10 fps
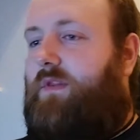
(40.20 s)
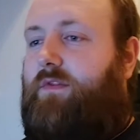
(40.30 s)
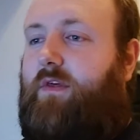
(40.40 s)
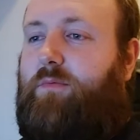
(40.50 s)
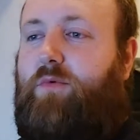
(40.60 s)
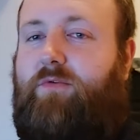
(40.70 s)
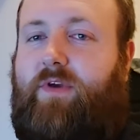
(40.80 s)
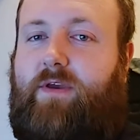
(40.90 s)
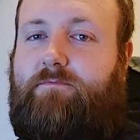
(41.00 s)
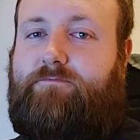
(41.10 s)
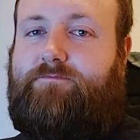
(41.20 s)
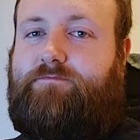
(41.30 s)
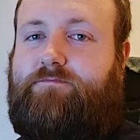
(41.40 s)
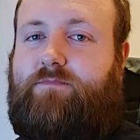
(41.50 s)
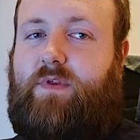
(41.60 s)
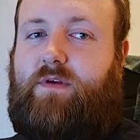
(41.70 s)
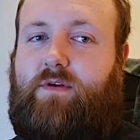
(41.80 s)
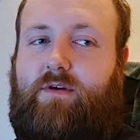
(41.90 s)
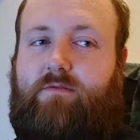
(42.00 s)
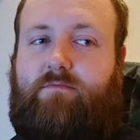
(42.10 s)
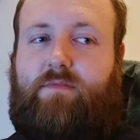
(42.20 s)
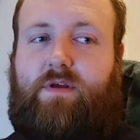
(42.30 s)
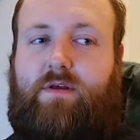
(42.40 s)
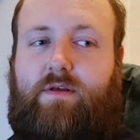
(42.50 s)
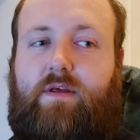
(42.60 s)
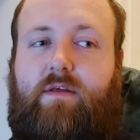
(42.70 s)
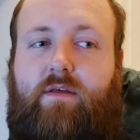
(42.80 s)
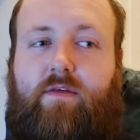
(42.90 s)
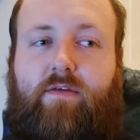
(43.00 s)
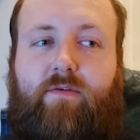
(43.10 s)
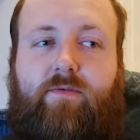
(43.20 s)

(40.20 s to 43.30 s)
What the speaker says: This movie is the